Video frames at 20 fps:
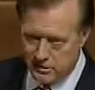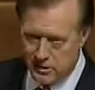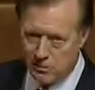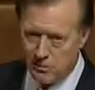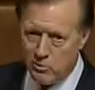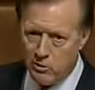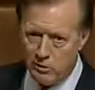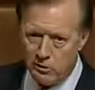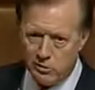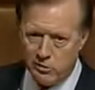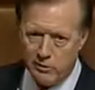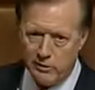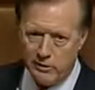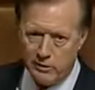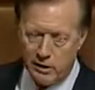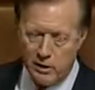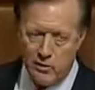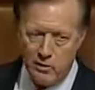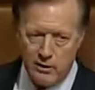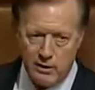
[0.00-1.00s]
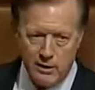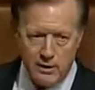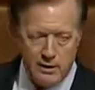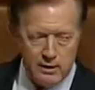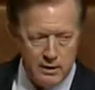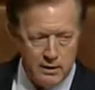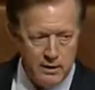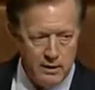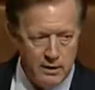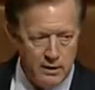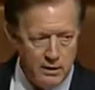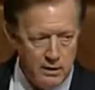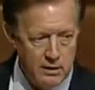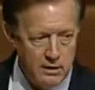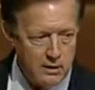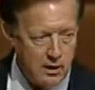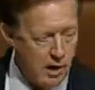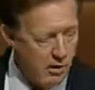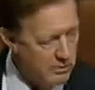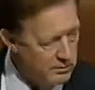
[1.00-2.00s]
summer, as we know,
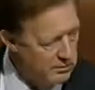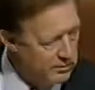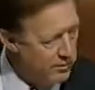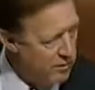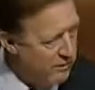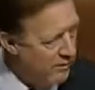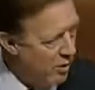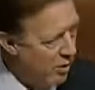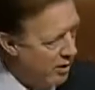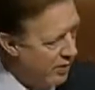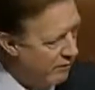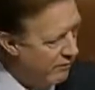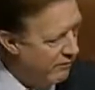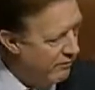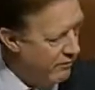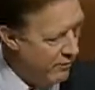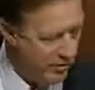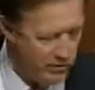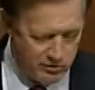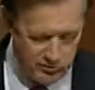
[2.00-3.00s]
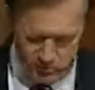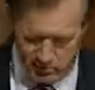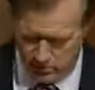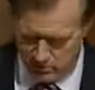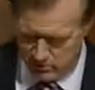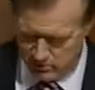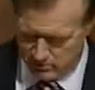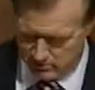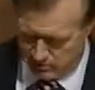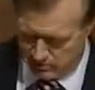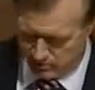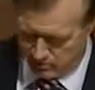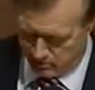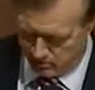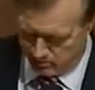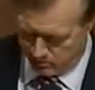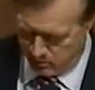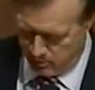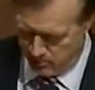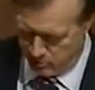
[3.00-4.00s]
Congressman, you've already referred to it, the
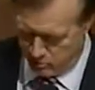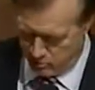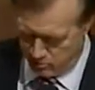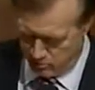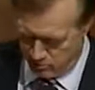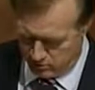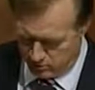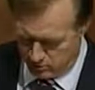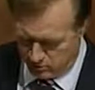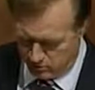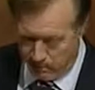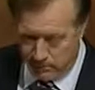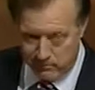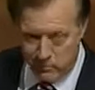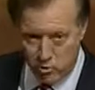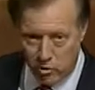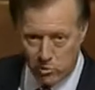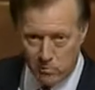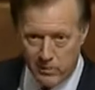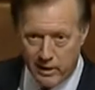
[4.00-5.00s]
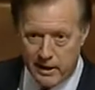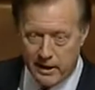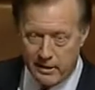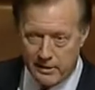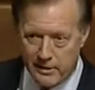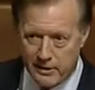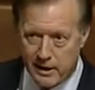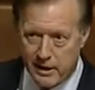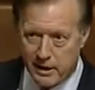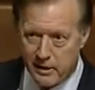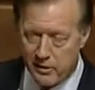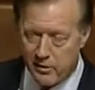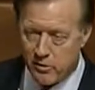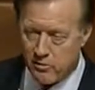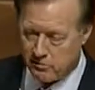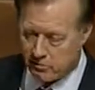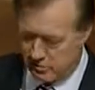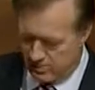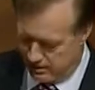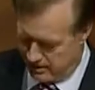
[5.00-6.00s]
Supreme Court making yet another
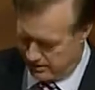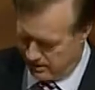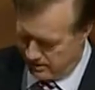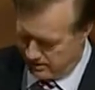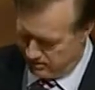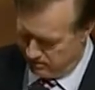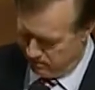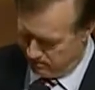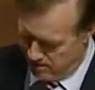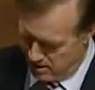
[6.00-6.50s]
mistake.